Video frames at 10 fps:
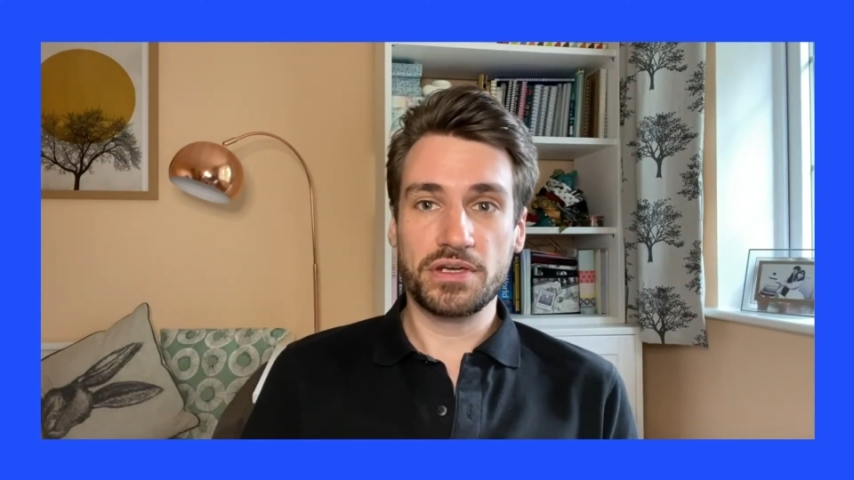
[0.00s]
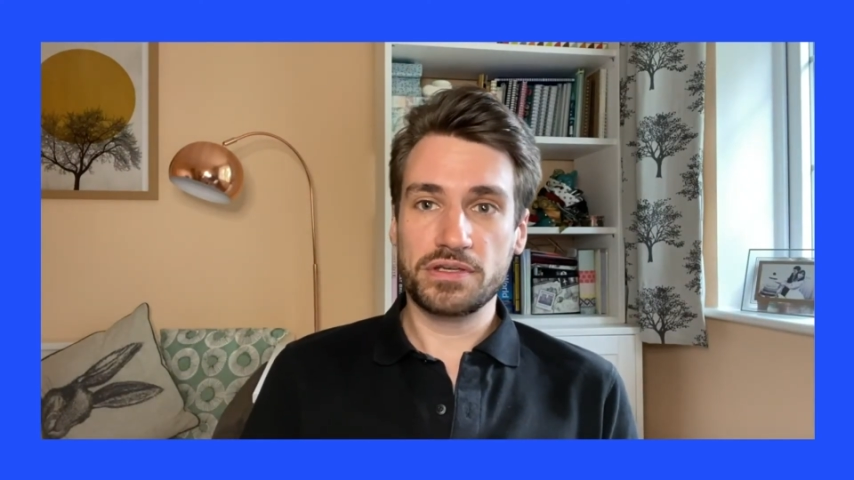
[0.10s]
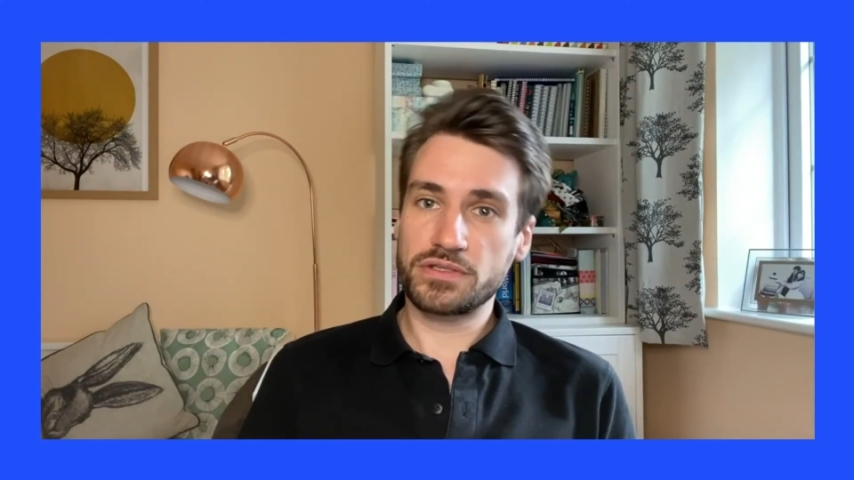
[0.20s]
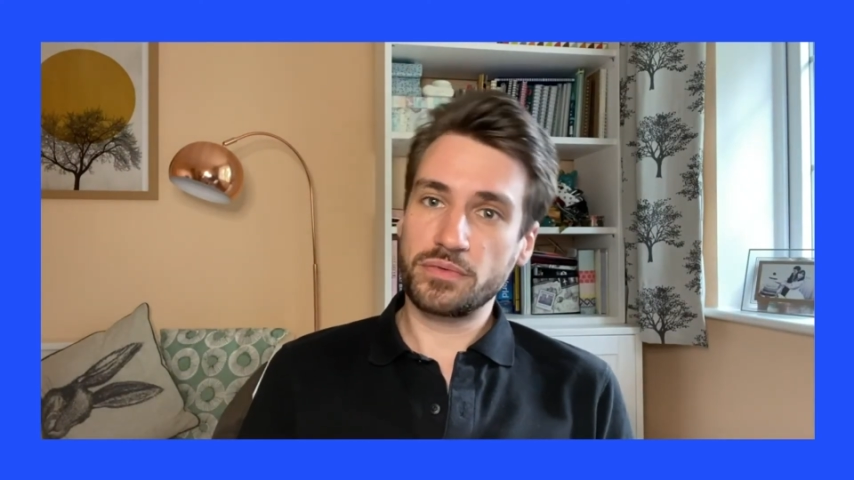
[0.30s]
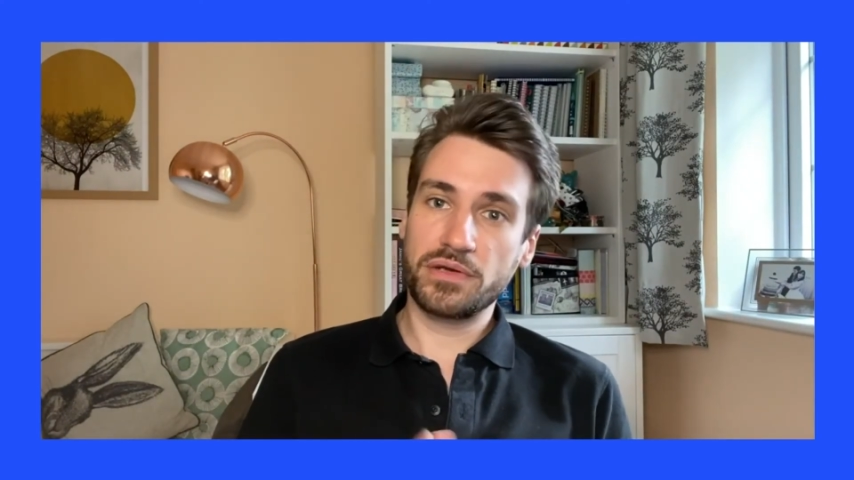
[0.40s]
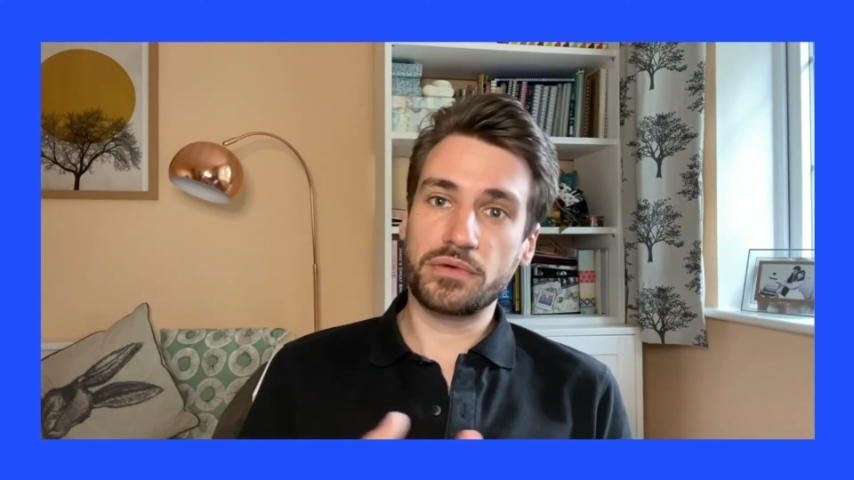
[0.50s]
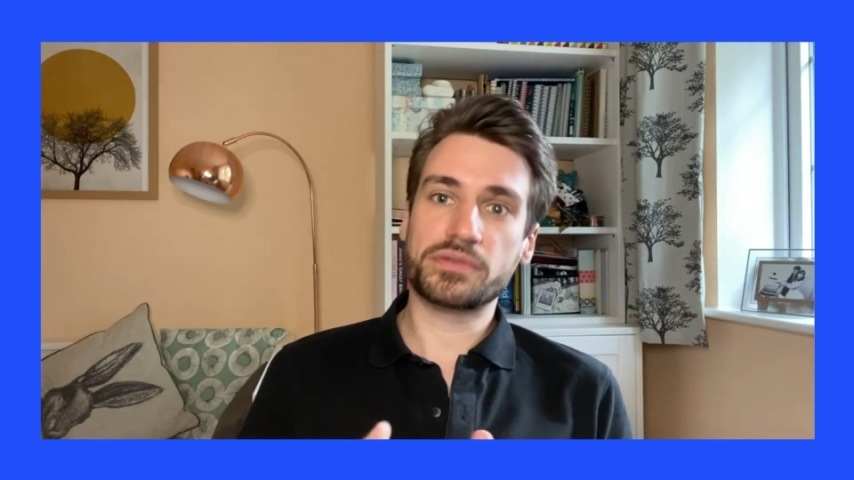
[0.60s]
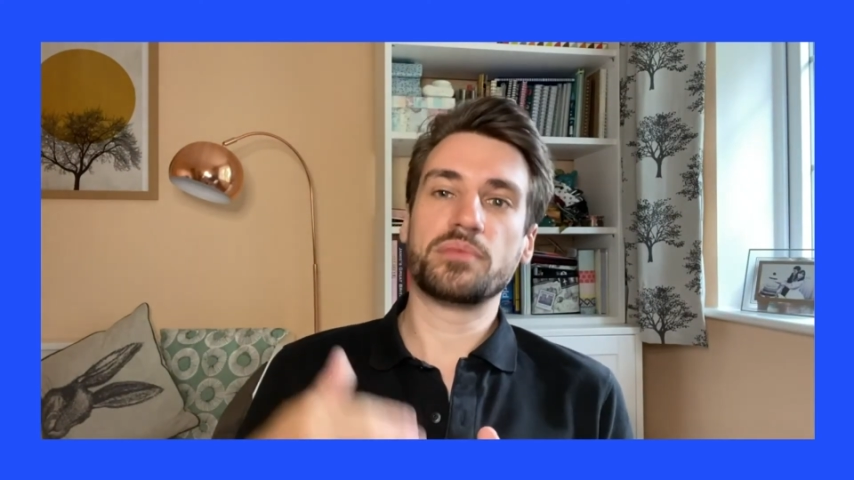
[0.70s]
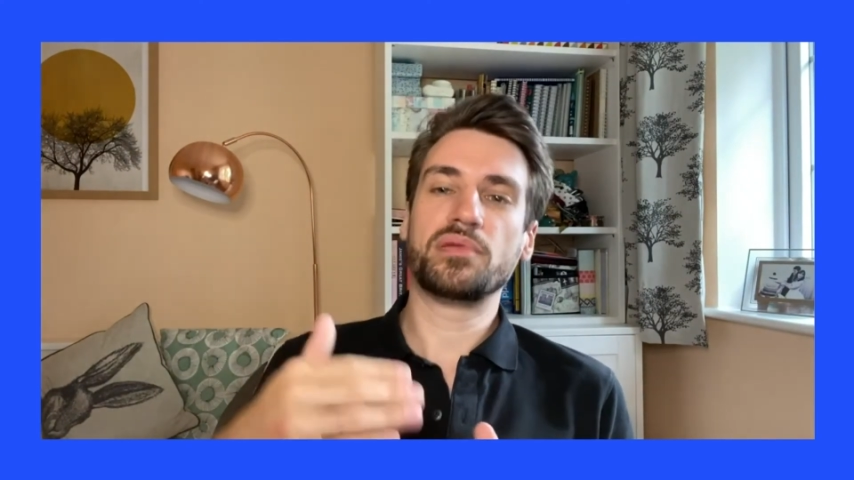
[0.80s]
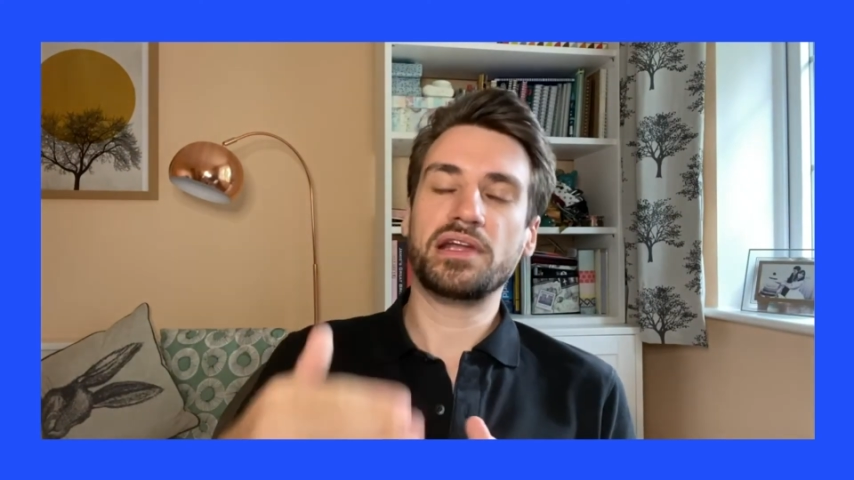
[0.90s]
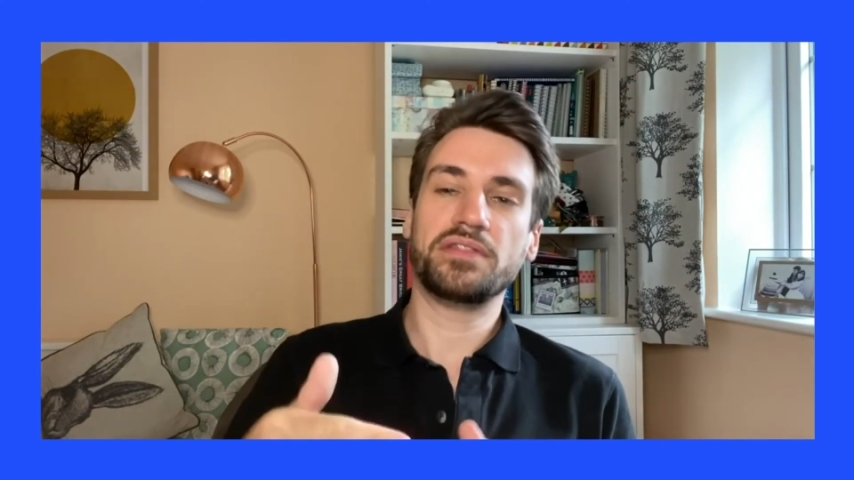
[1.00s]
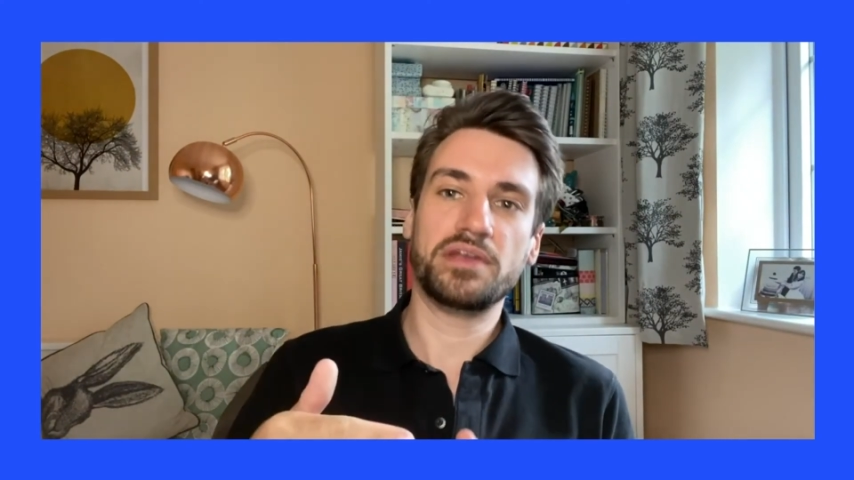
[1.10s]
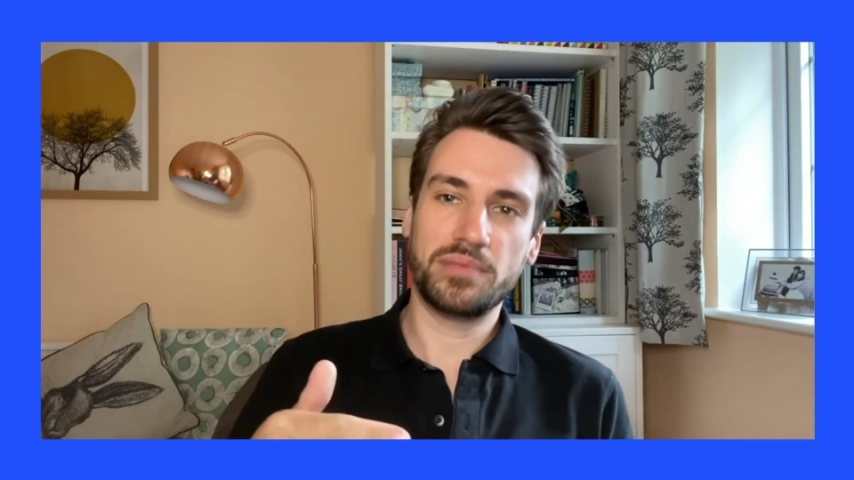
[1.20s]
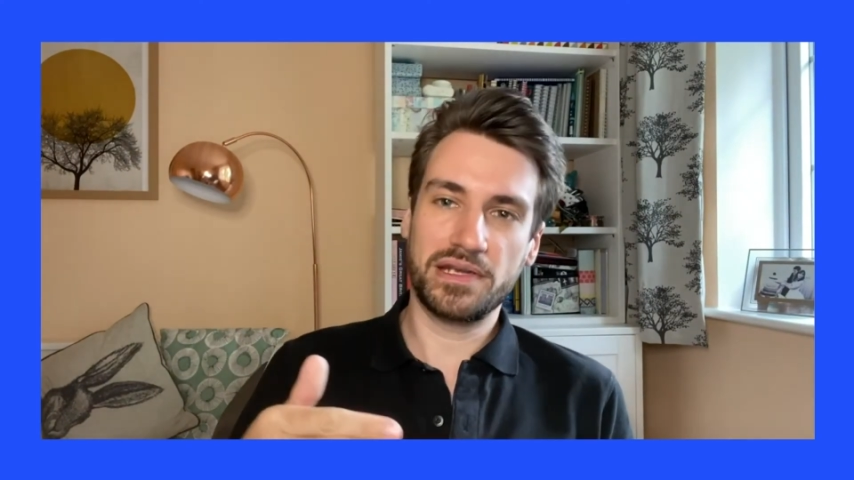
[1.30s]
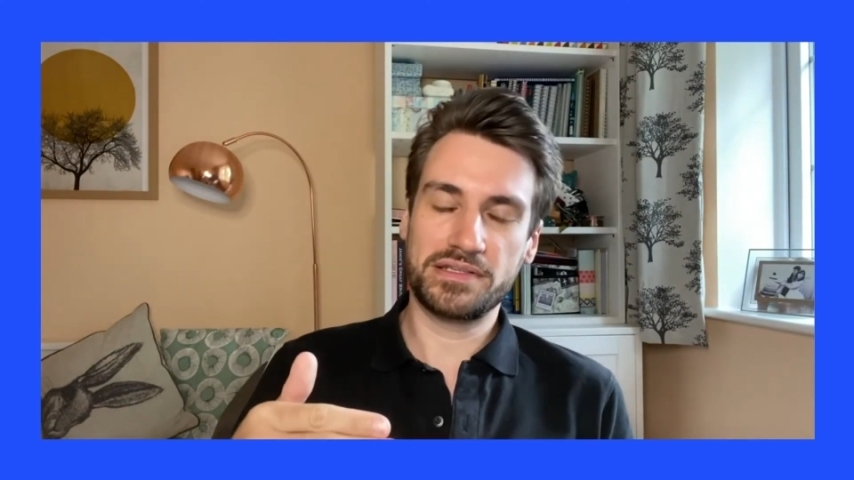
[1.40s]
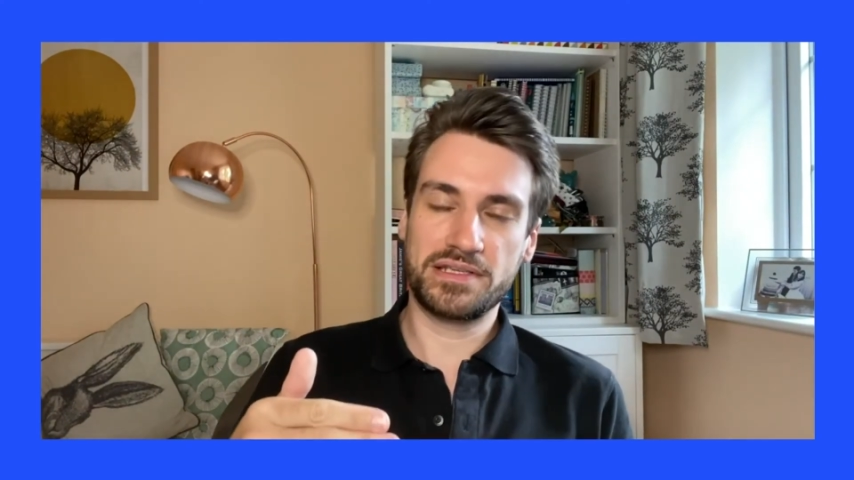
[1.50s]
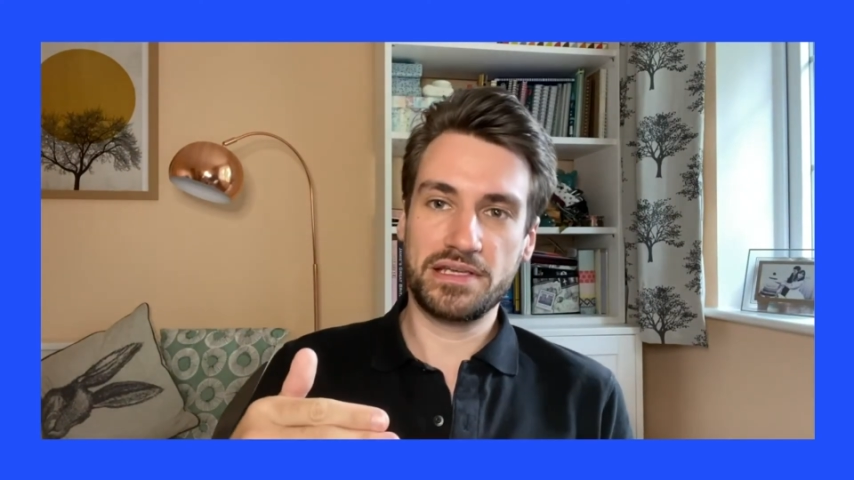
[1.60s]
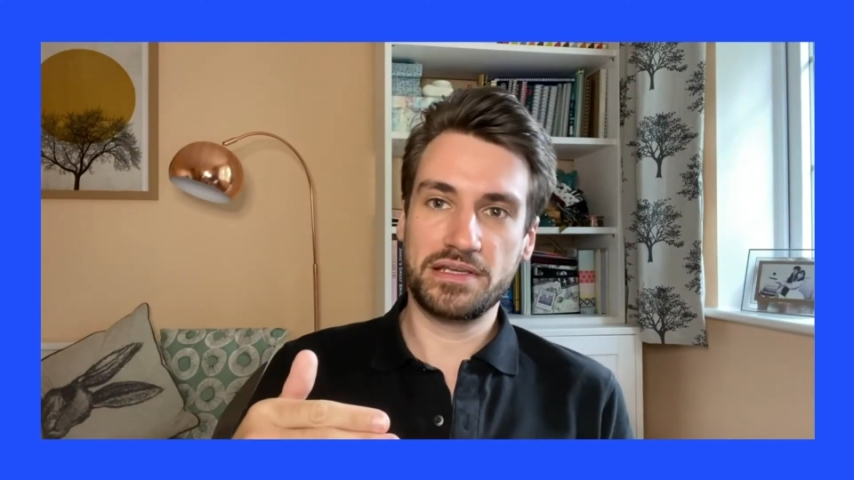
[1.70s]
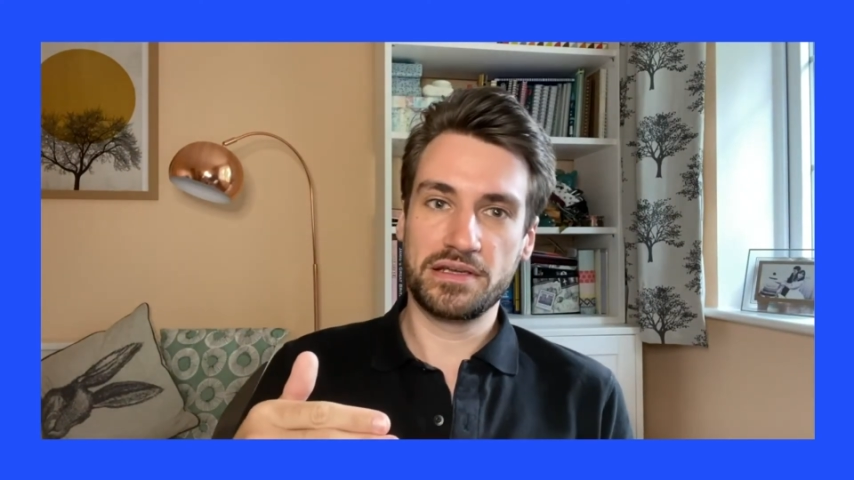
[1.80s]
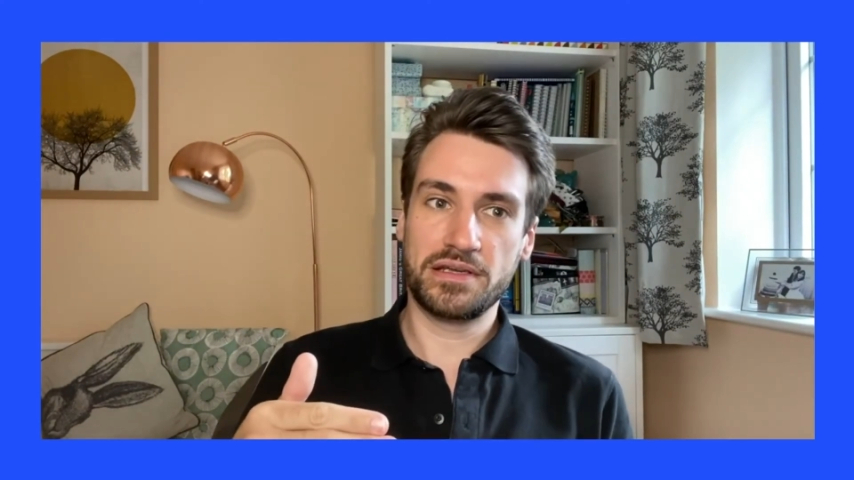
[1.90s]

So we also put in the ability,